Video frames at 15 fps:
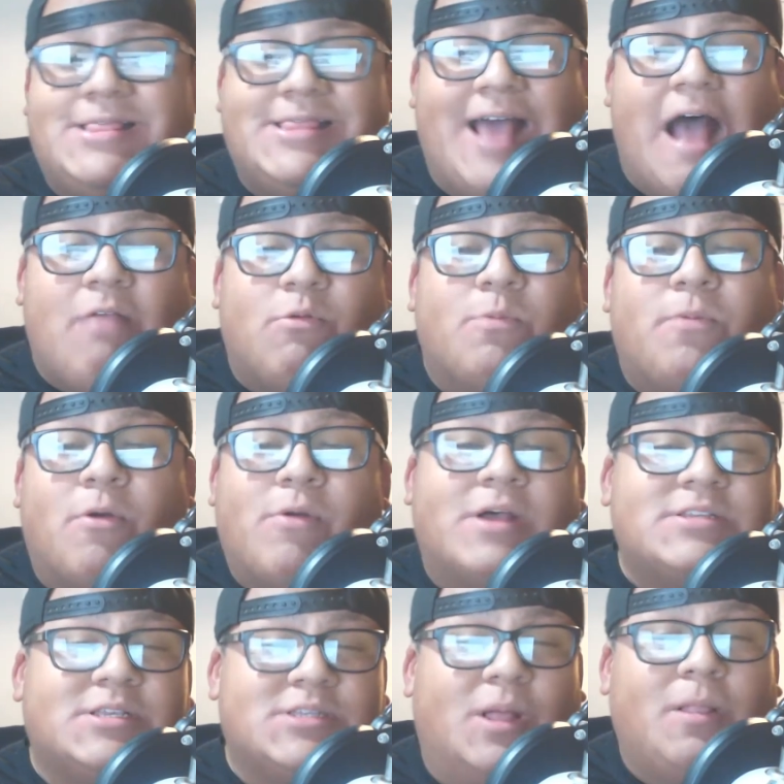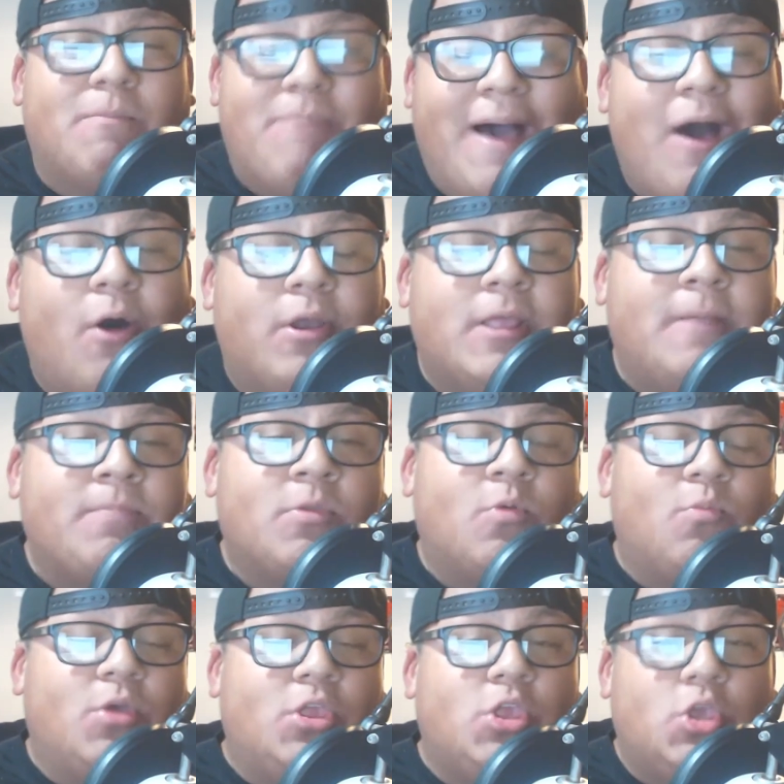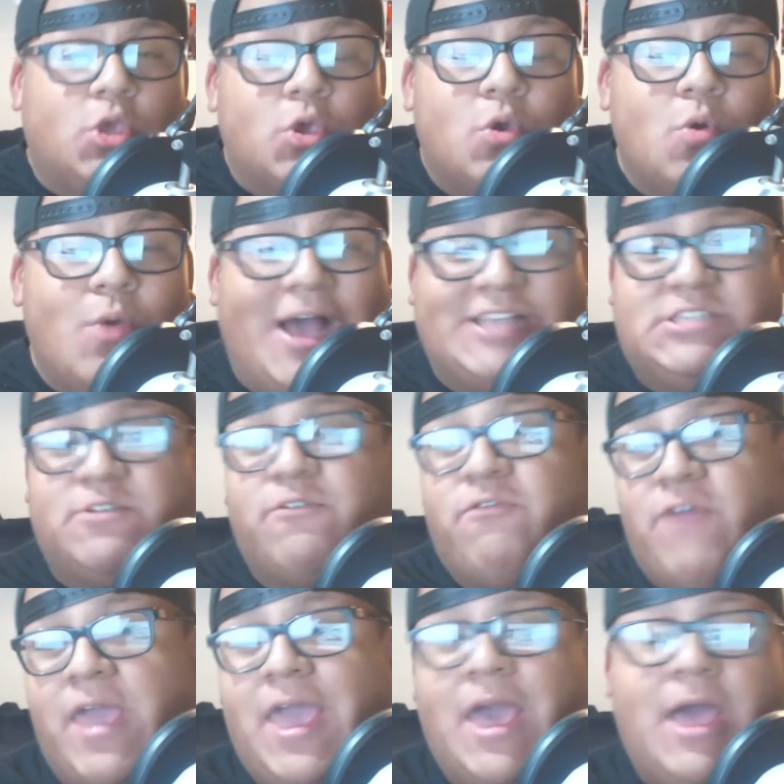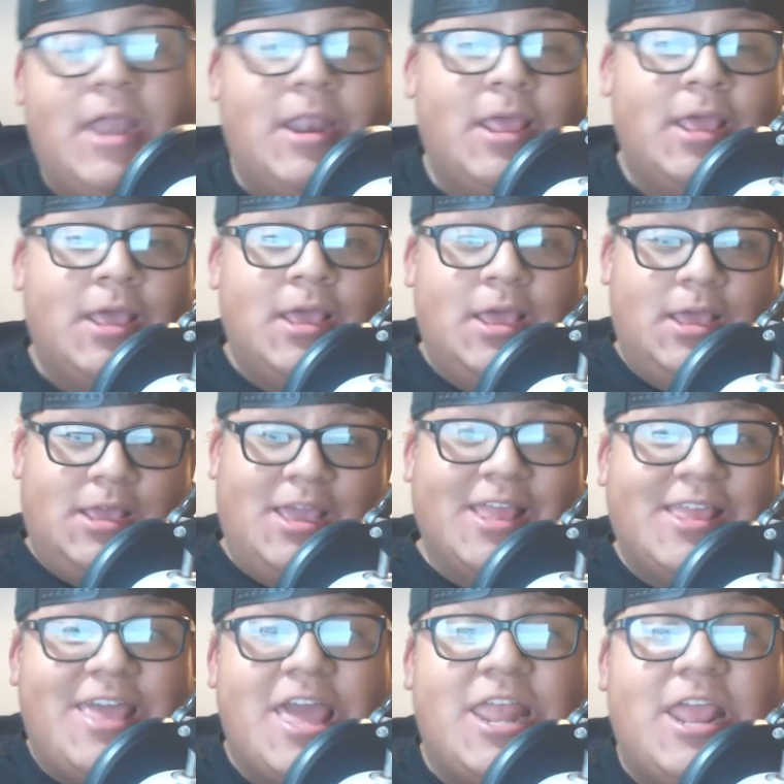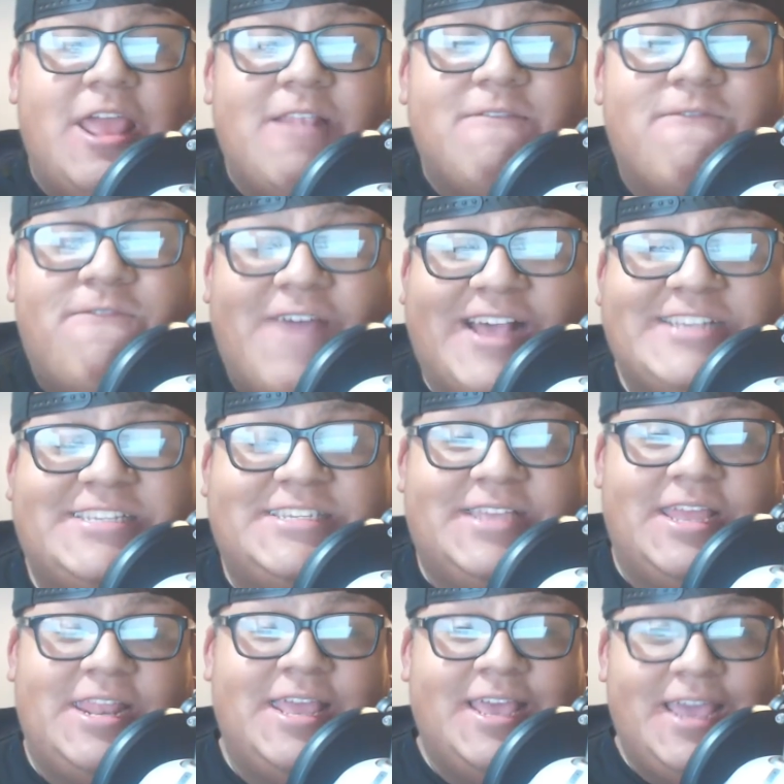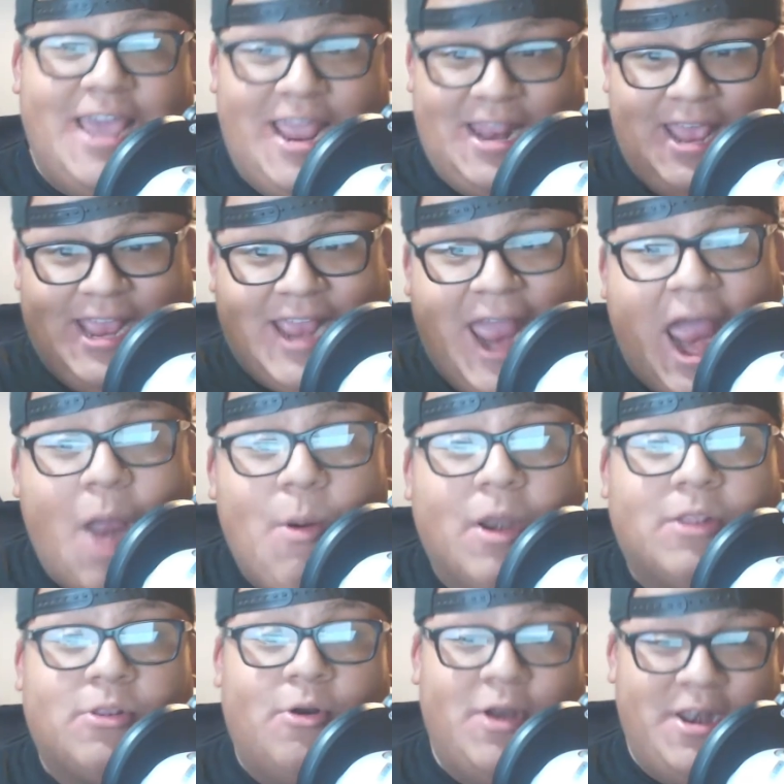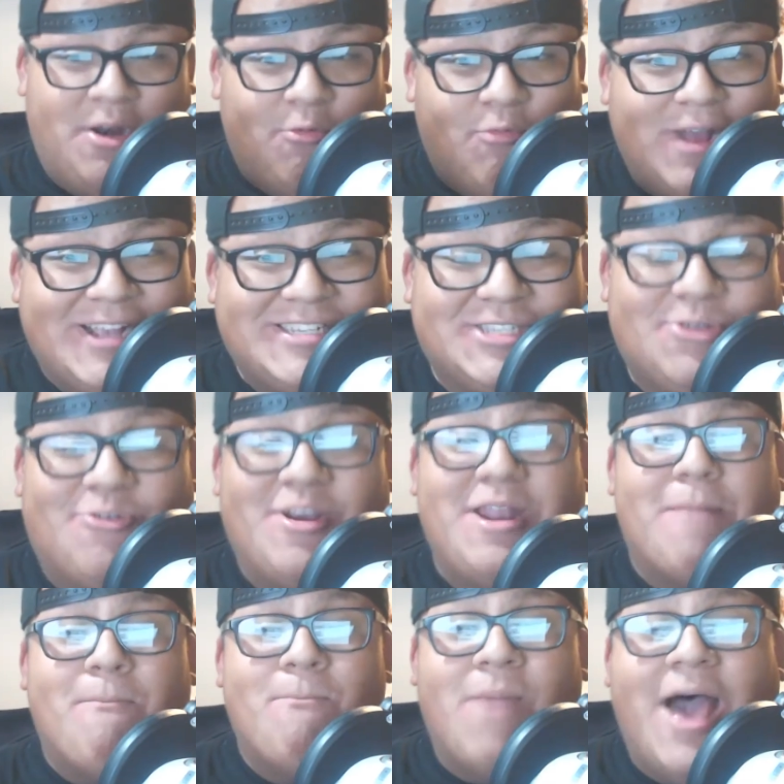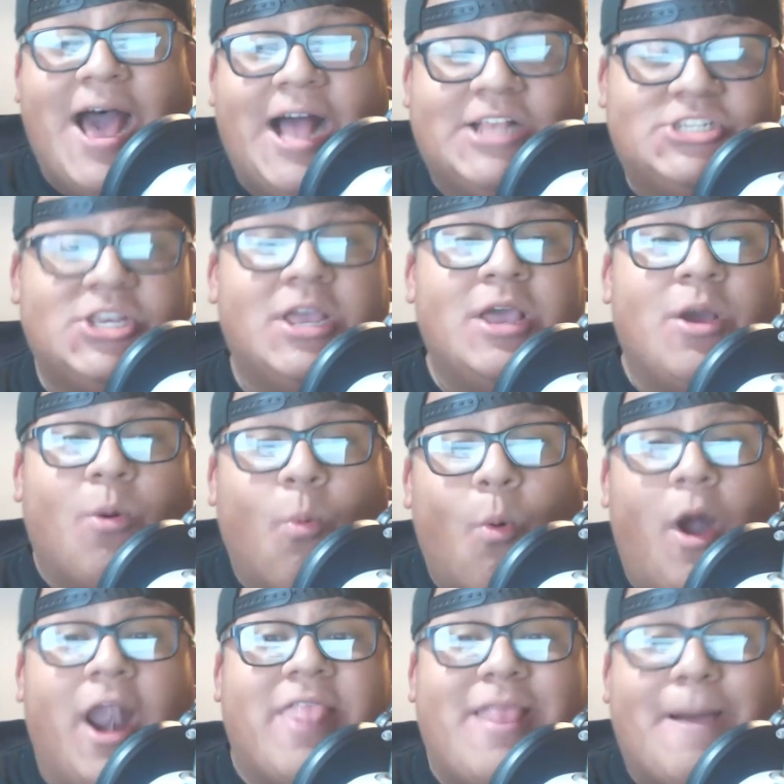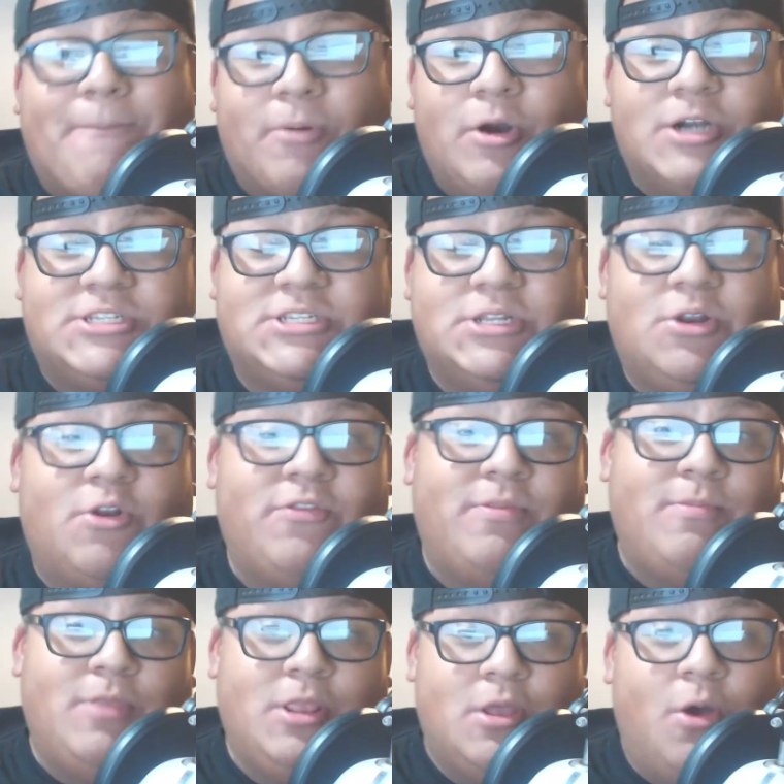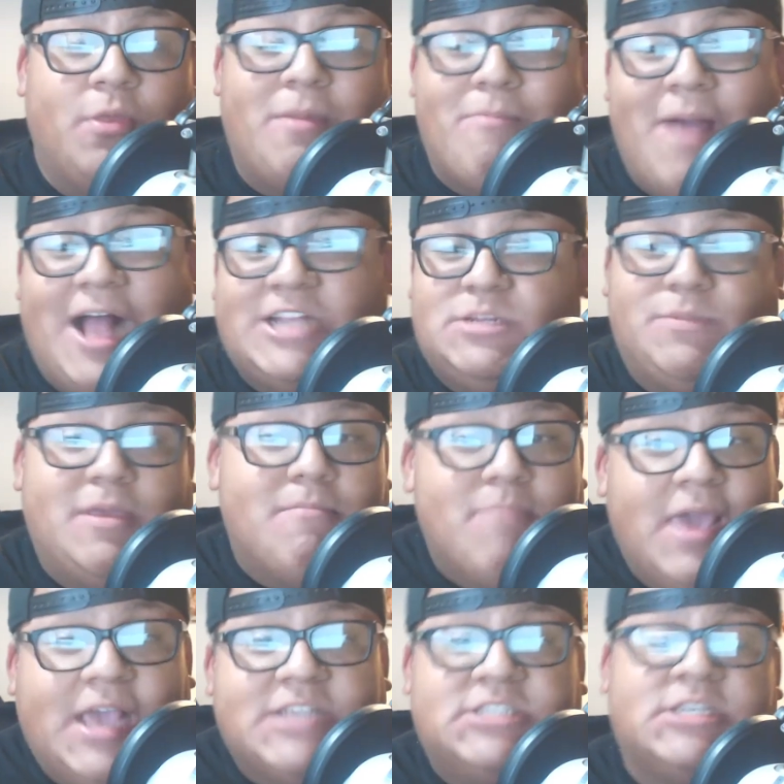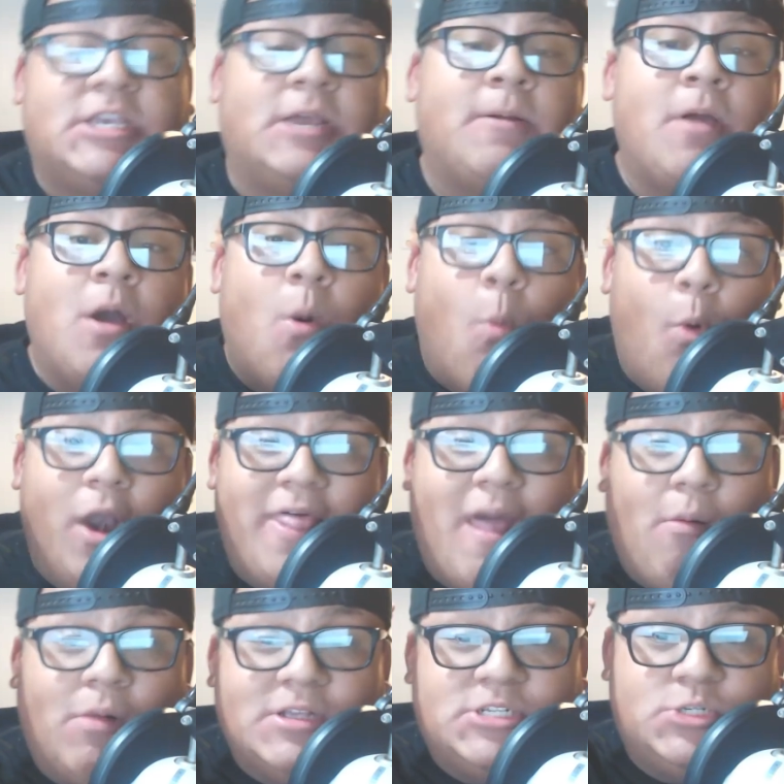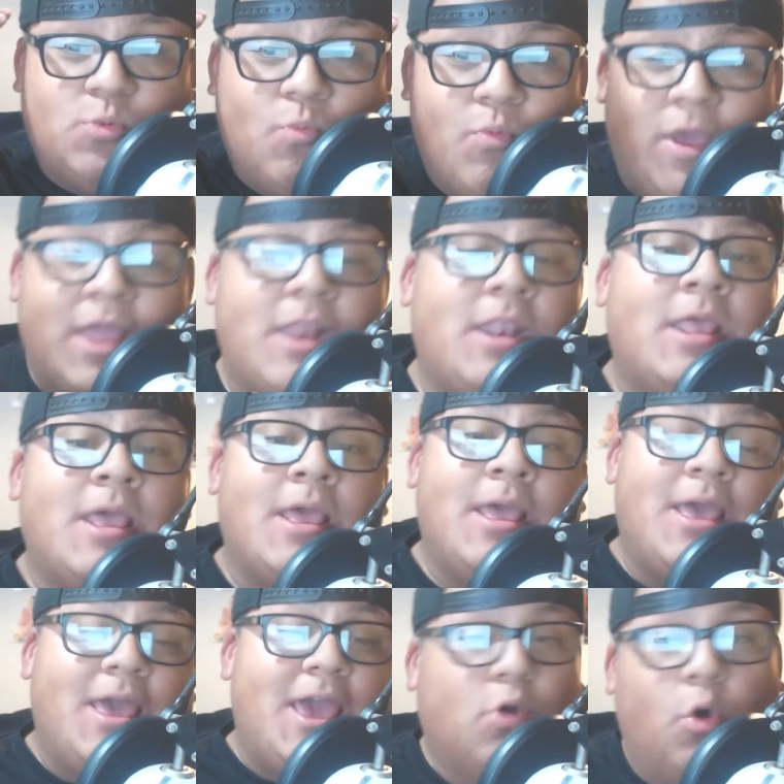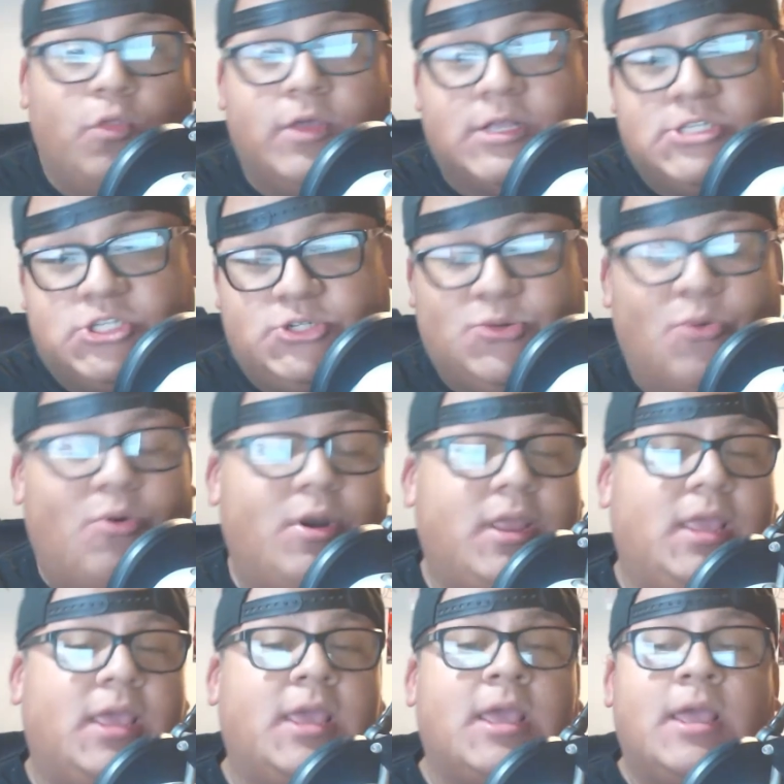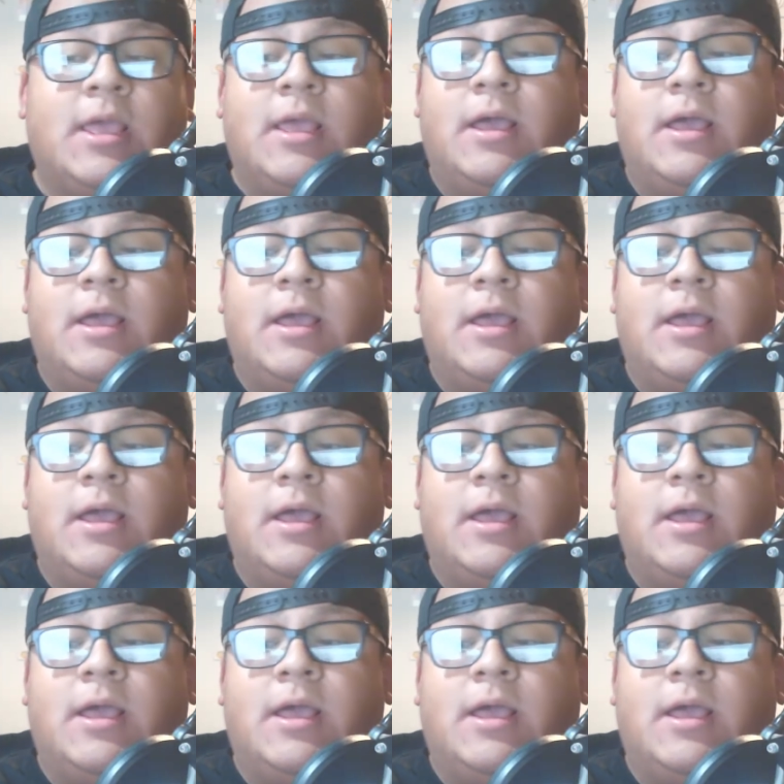That's what pro wrestling is all about. When you as a fan can get invested in a character, in a wrestler, in a match, wanting that person, or you know, the match to be amazing, wanting that wrestler to win, it told a good story.